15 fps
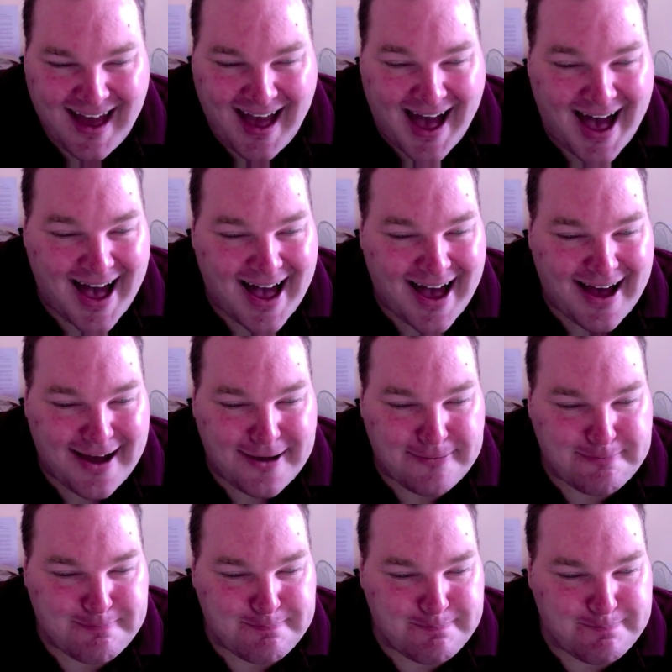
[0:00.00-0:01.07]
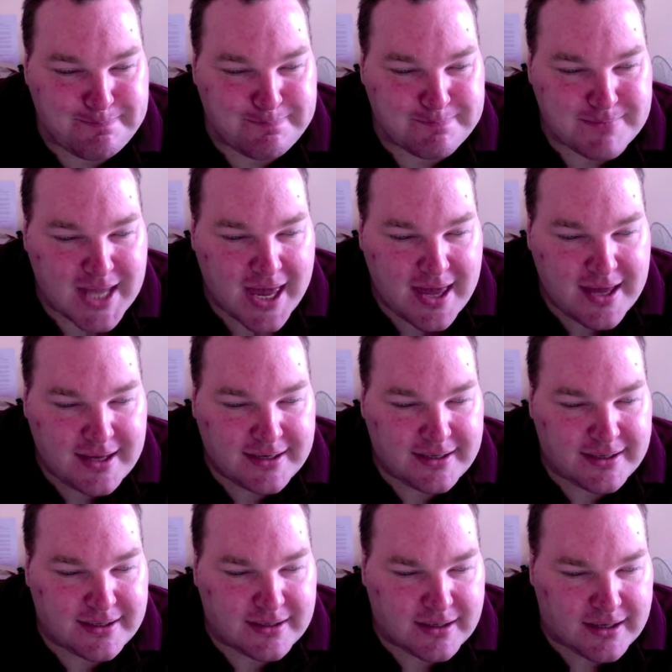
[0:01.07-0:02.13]
I'm
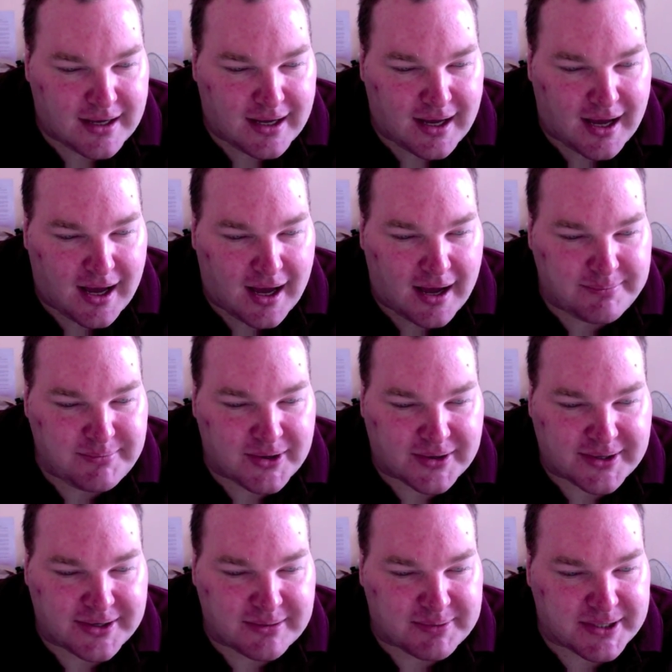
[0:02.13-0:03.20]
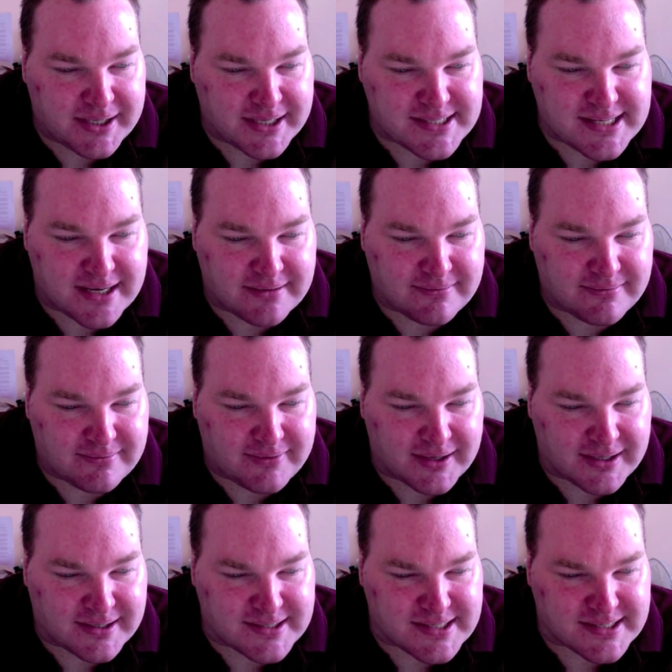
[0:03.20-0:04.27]
not going to pronounce that
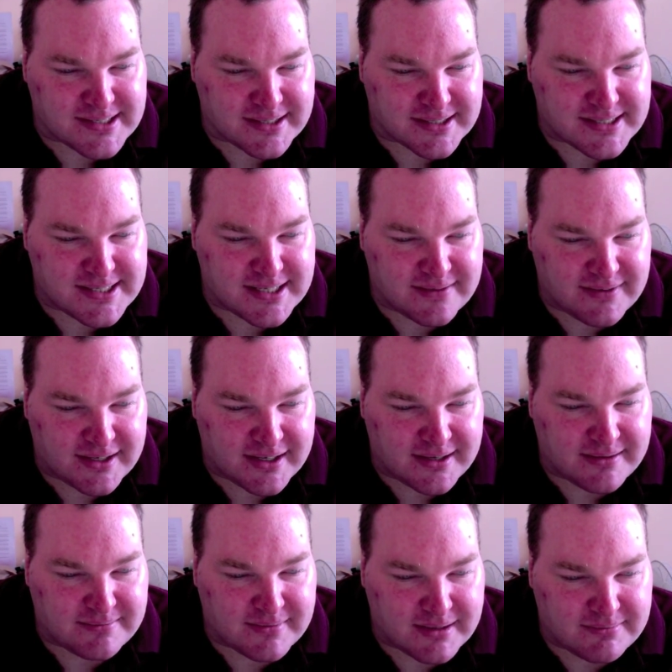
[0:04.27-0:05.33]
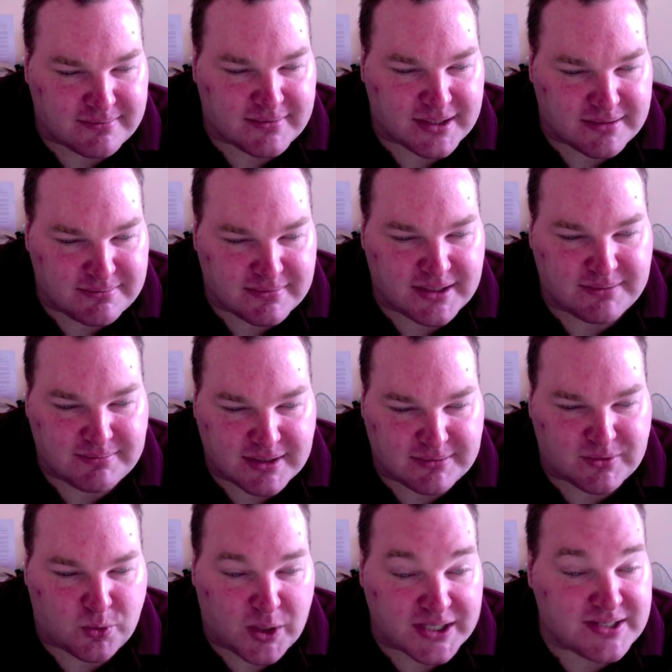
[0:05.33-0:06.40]
thing because it's like
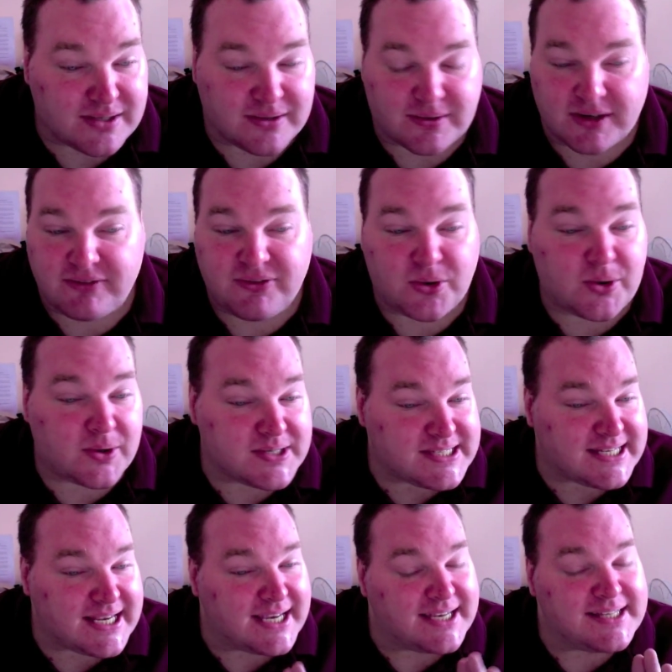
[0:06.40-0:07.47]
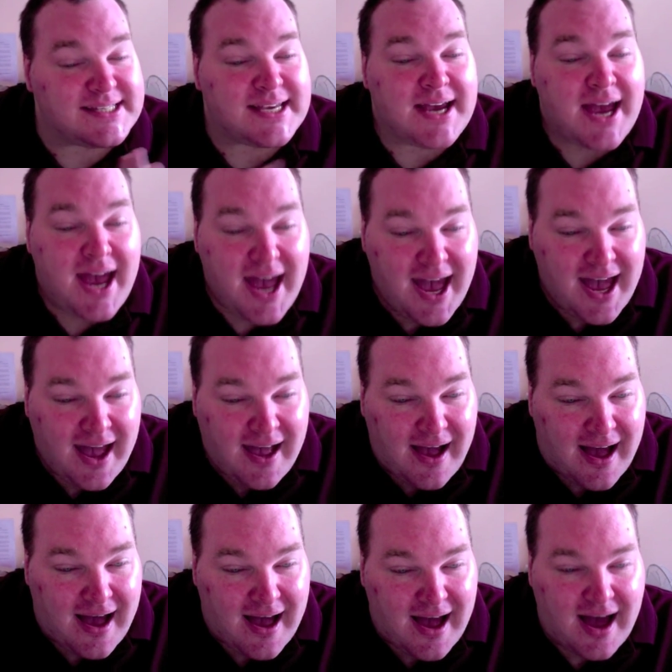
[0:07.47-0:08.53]
CBN1234 says,
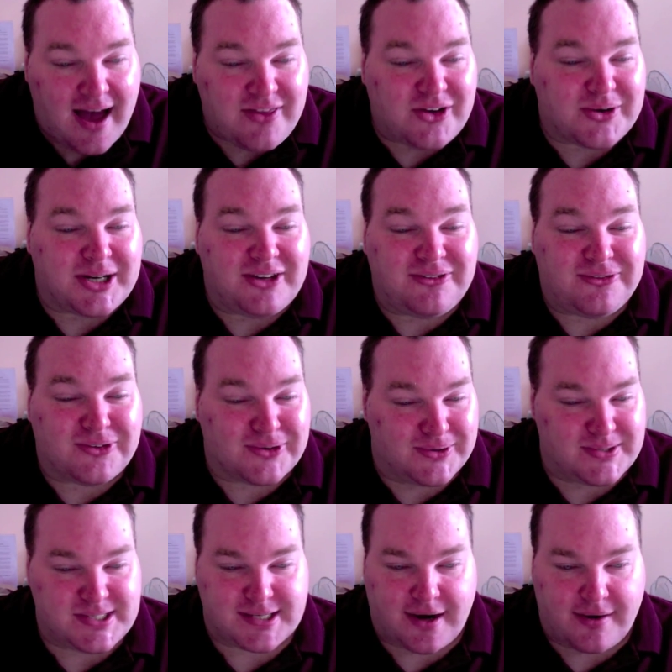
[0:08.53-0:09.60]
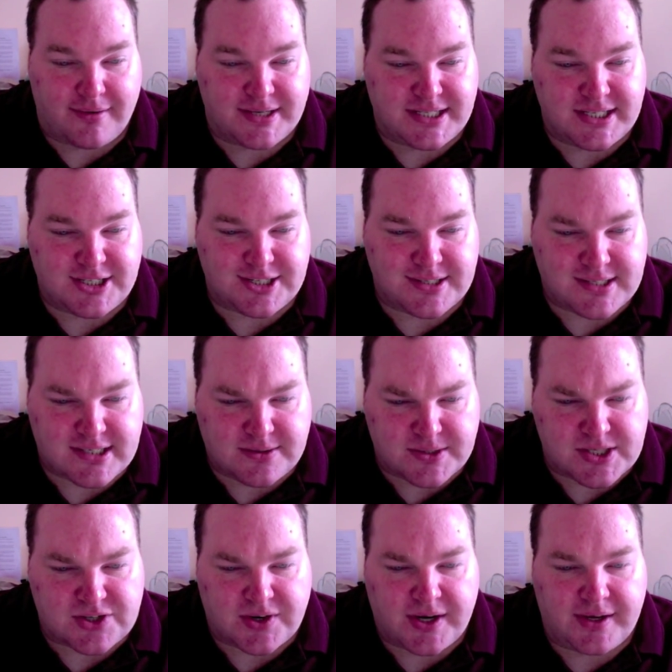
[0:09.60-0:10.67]
are there any foods that are indigenous to
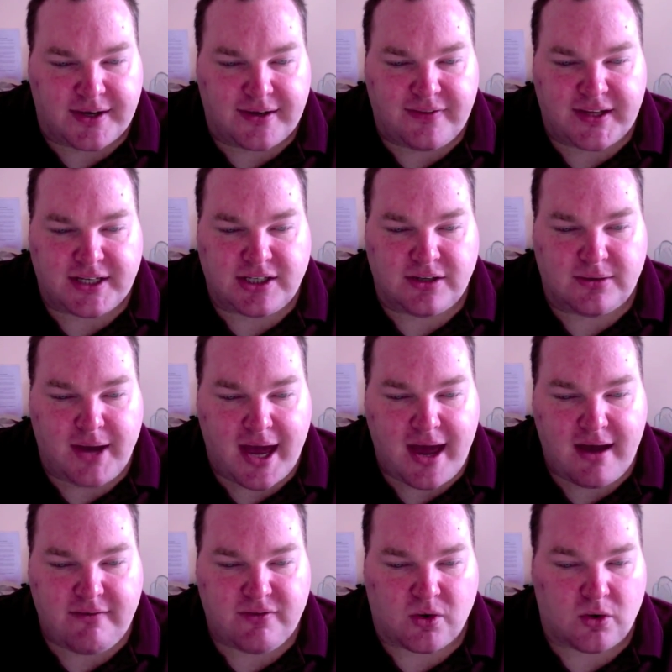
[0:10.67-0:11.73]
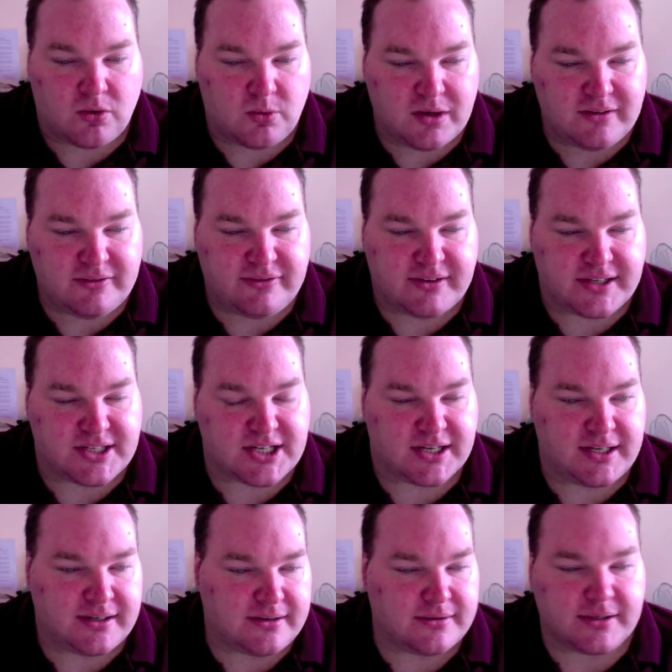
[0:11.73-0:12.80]
Australia that you have or will feature
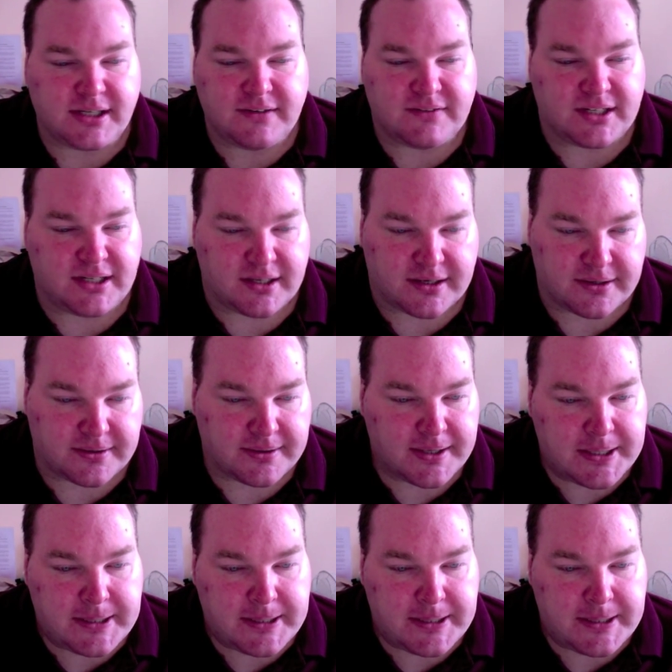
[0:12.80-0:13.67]
in a cooking video?